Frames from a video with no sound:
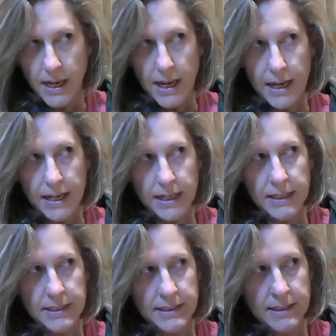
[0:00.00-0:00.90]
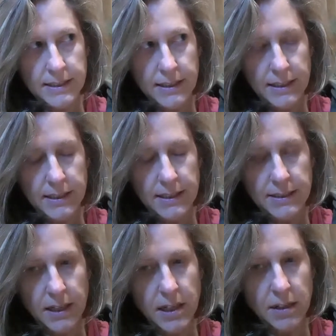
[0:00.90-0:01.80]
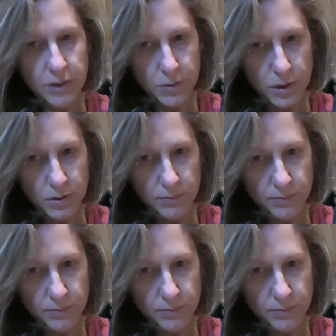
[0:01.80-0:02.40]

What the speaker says: And it's uncomfortable.